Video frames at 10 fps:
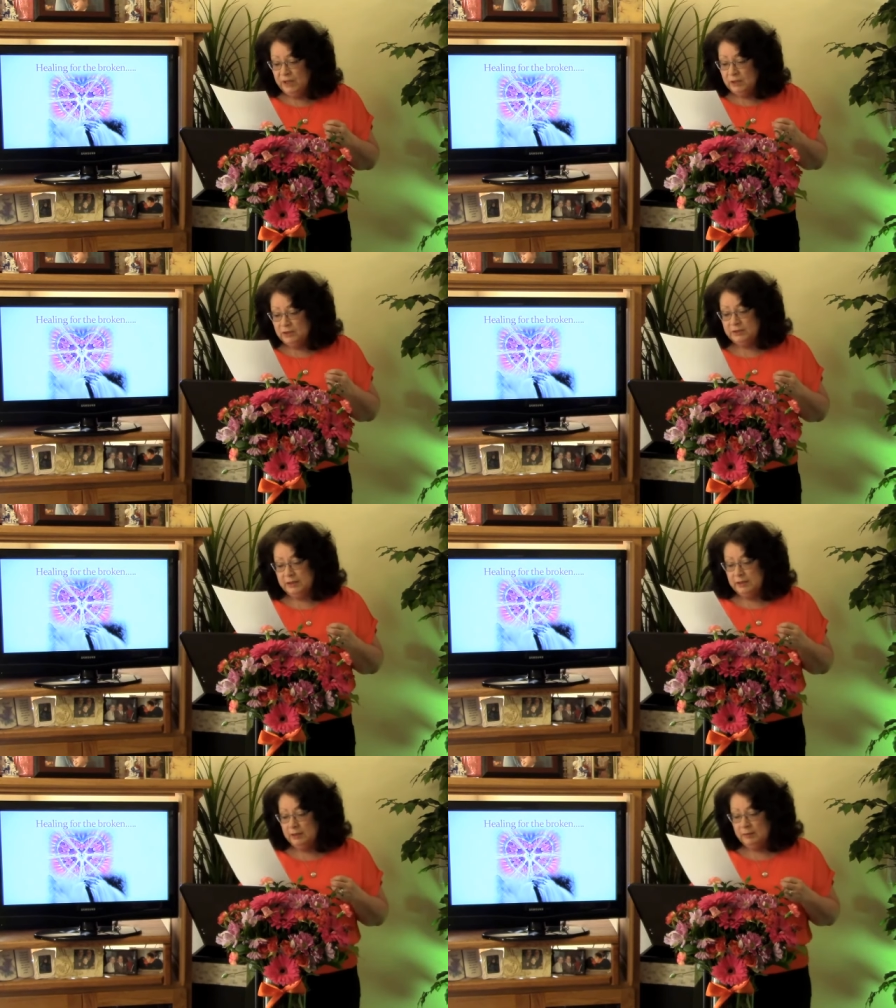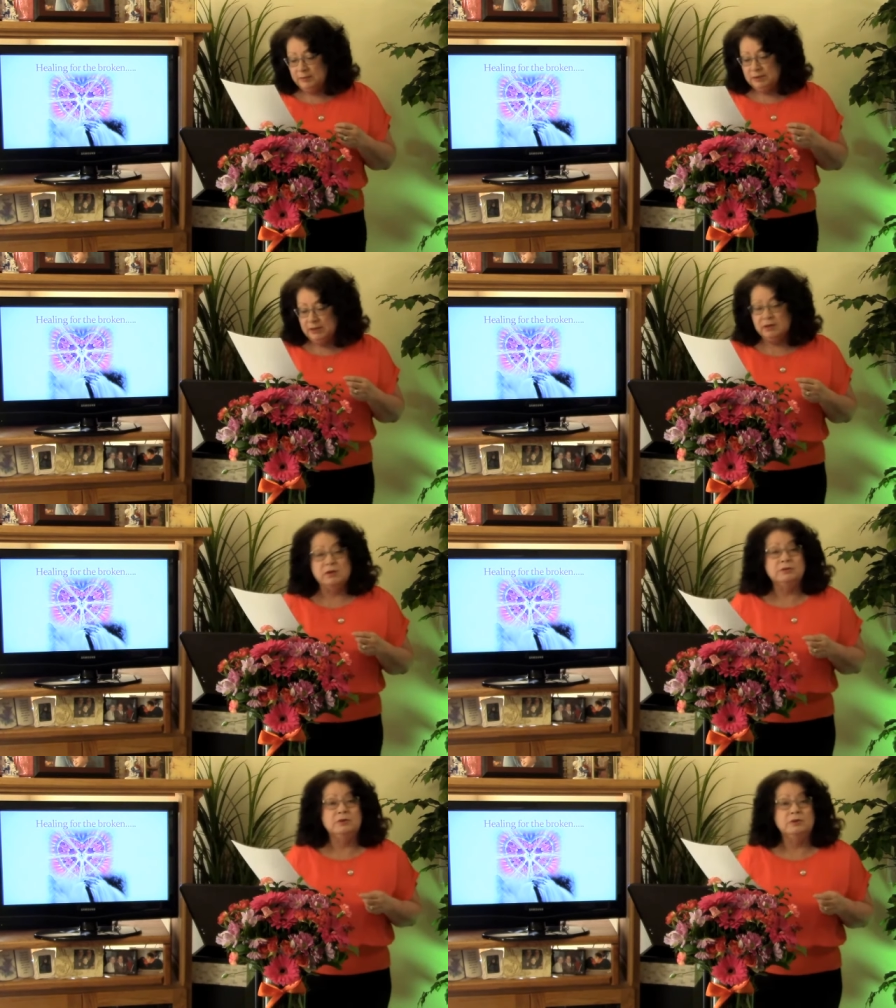to set at liberty
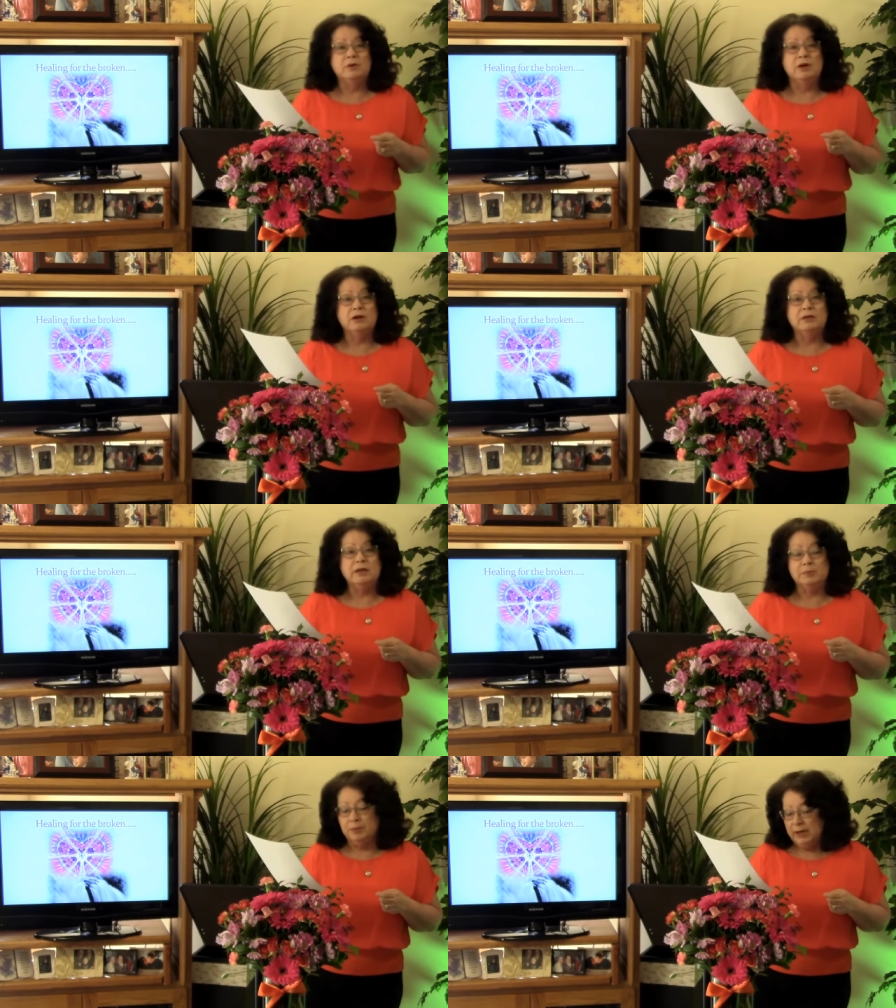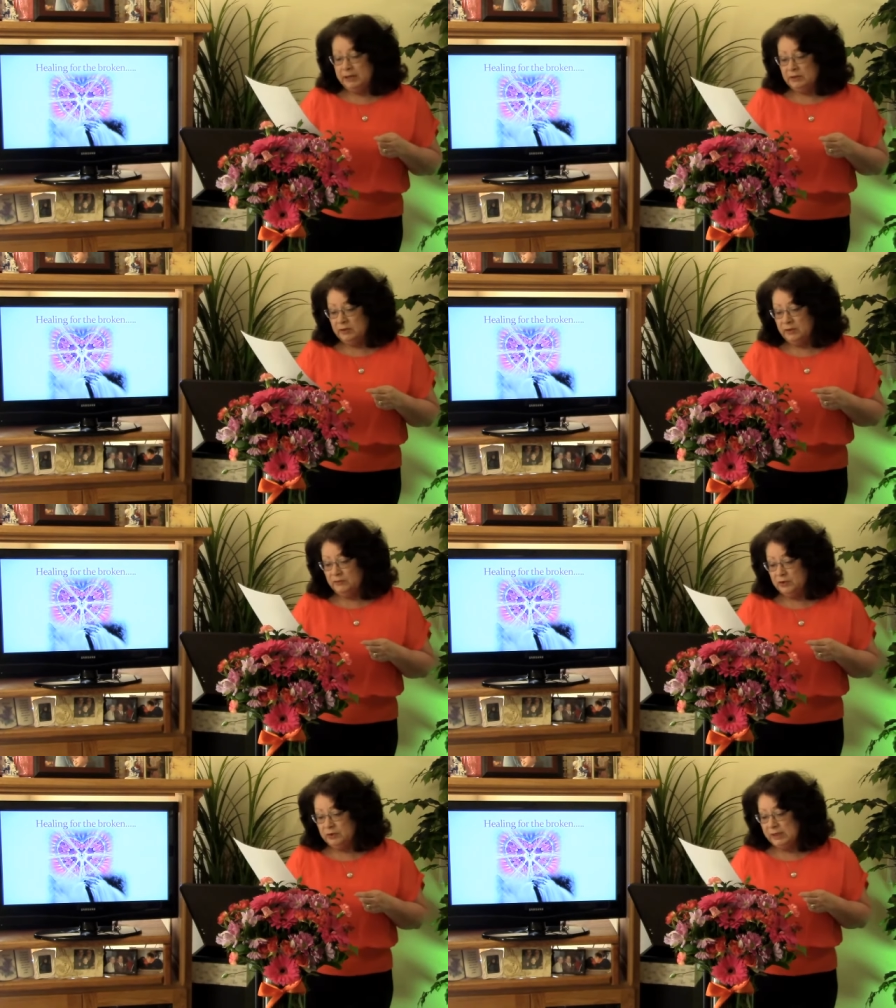those who are the oppressed. And then
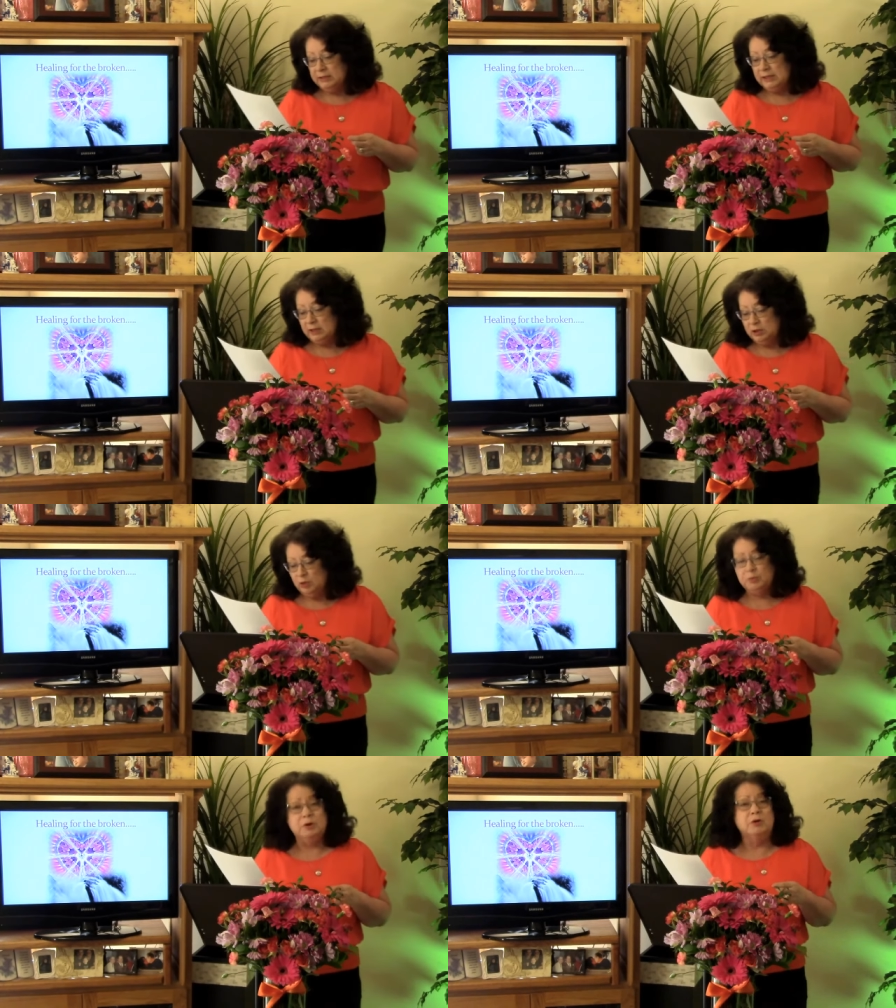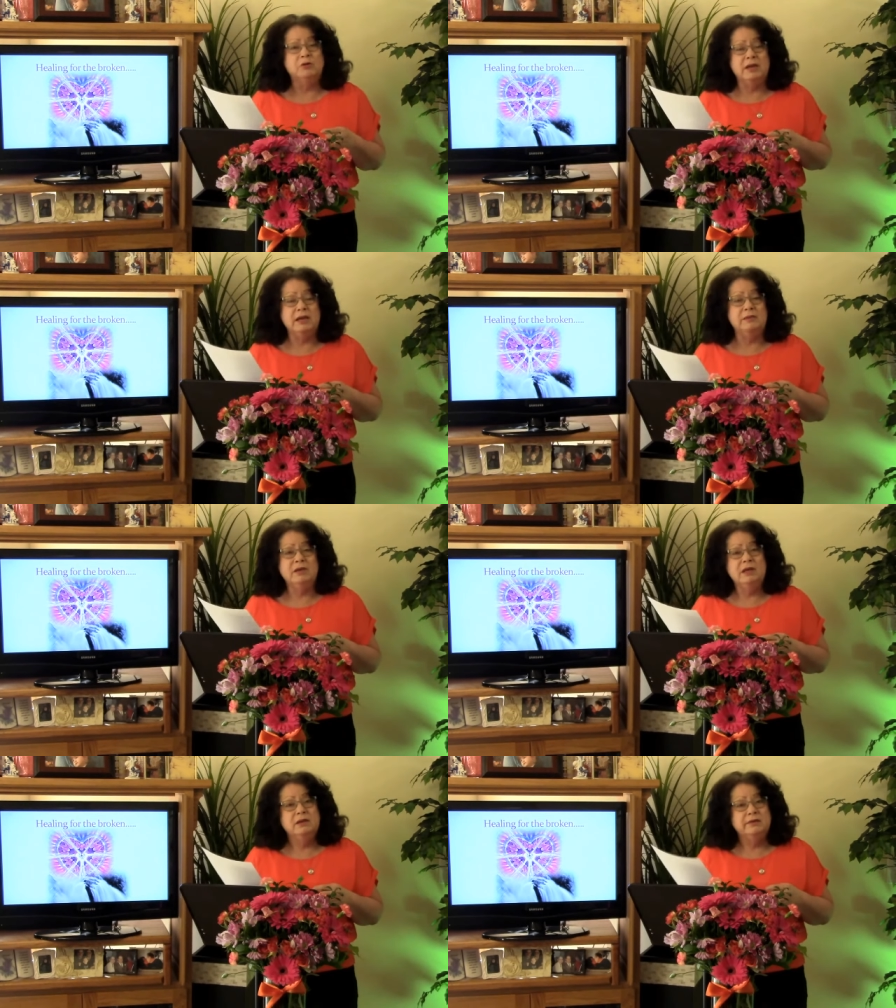verse 19, to proclaim
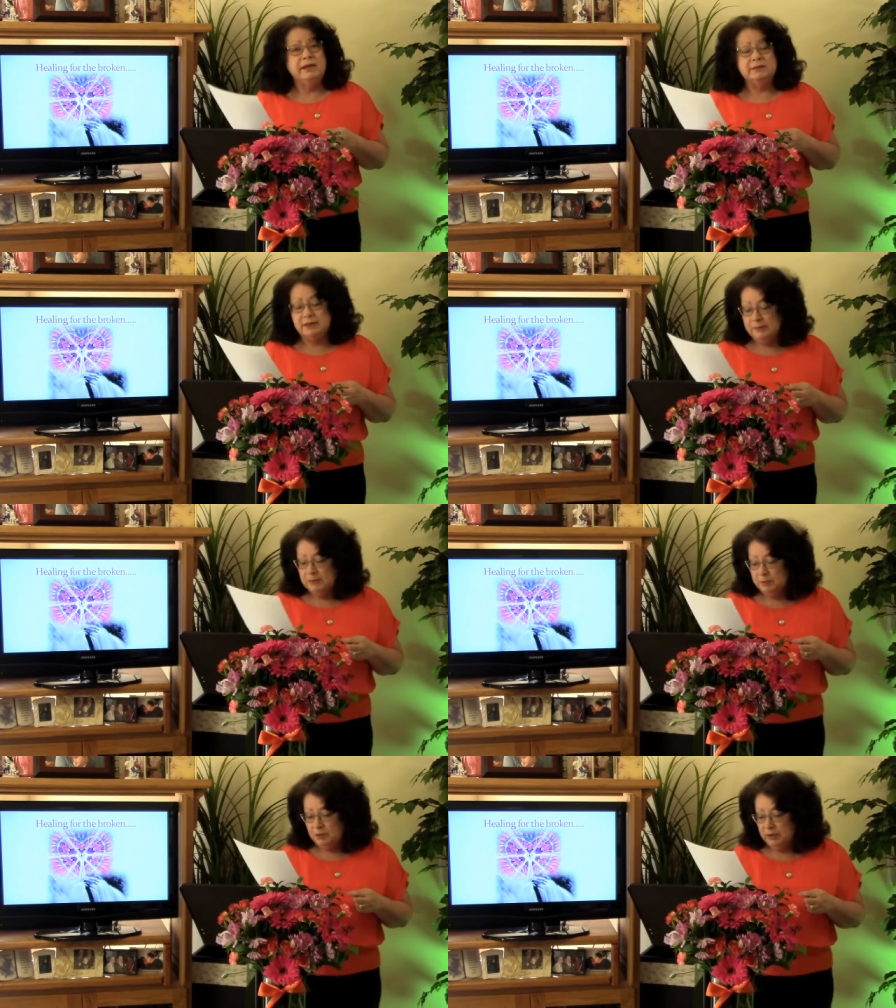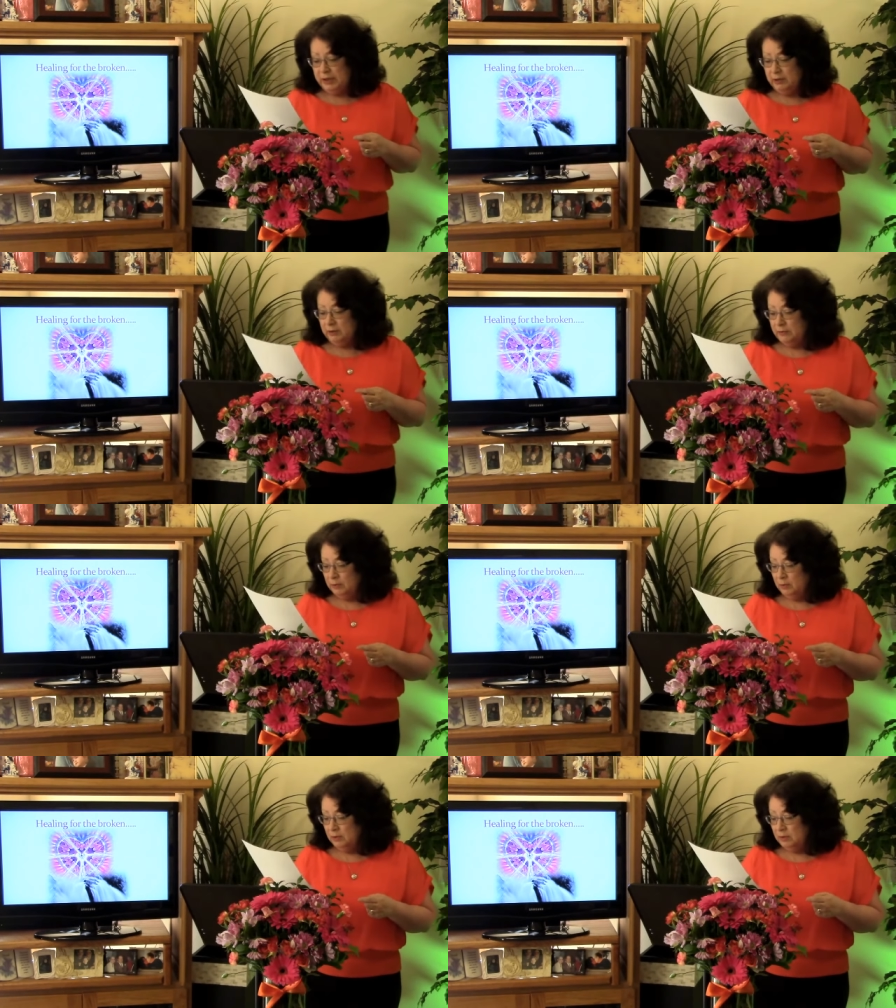the acceptable year of the
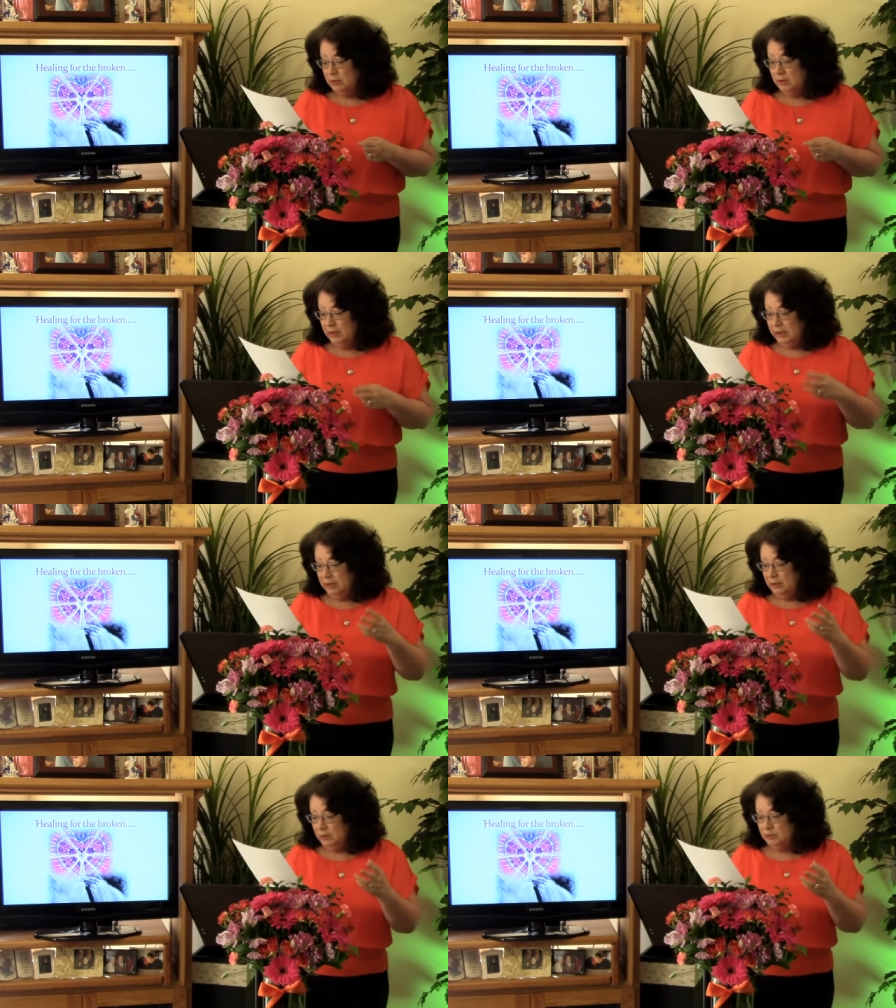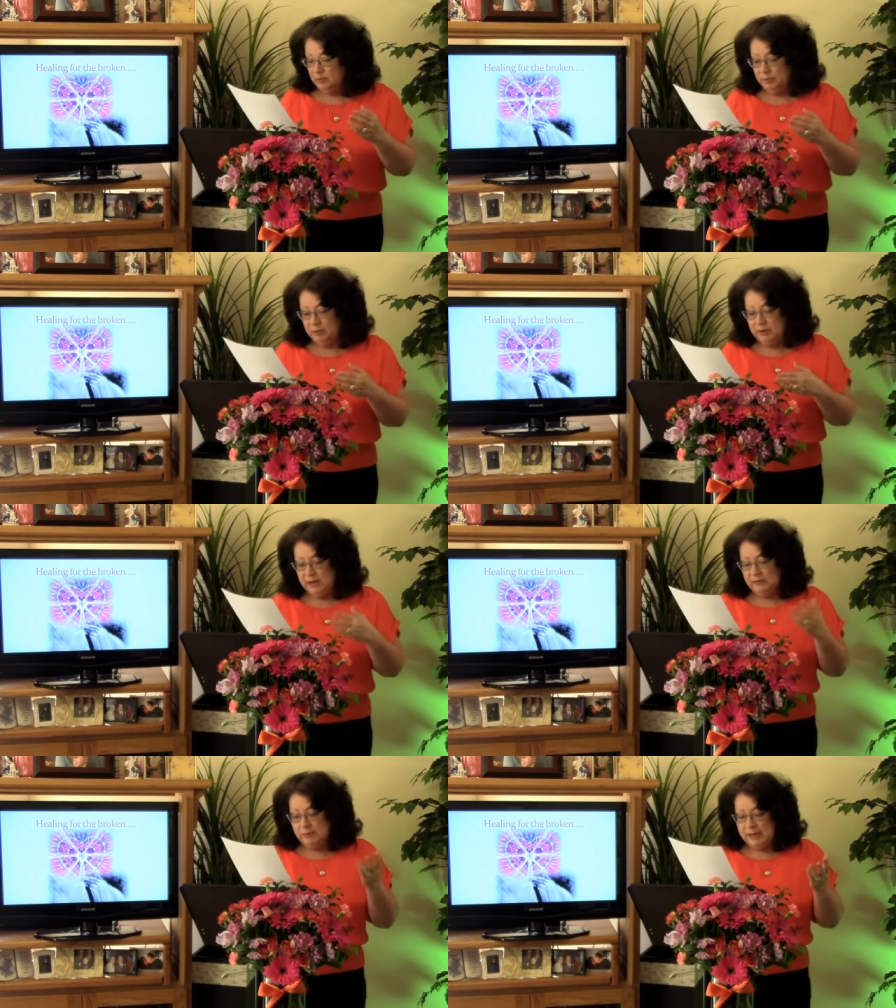Lord. He closed the book,
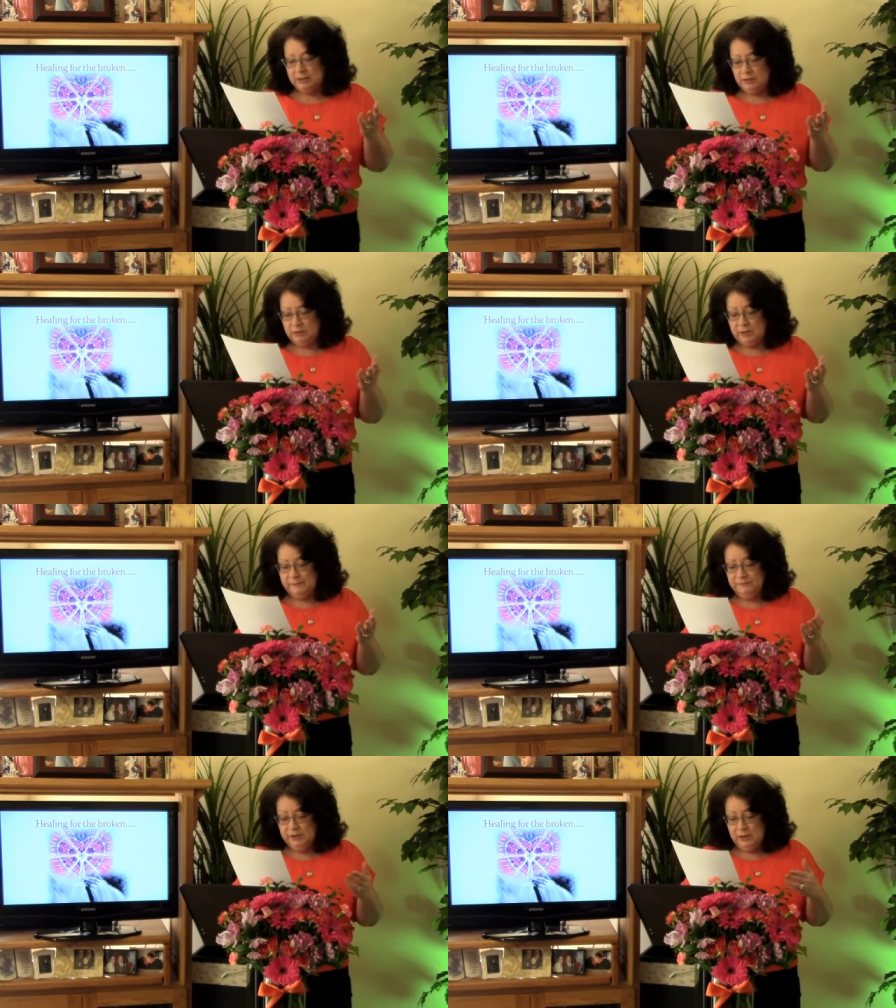gave it back to them.